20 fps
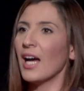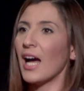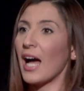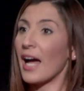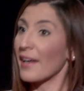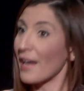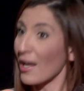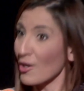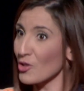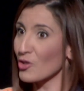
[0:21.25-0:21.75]

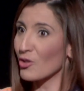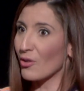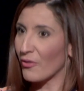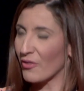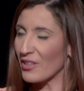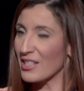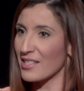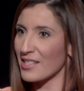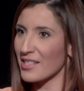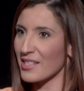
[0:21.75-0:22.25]
an
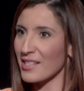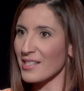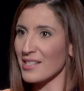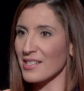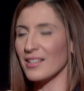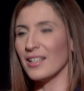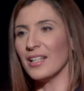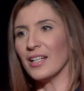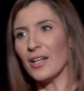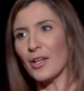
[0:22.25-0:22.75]

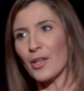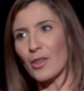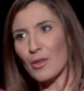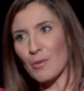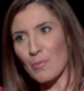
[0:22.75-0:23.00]
astrophysicist, the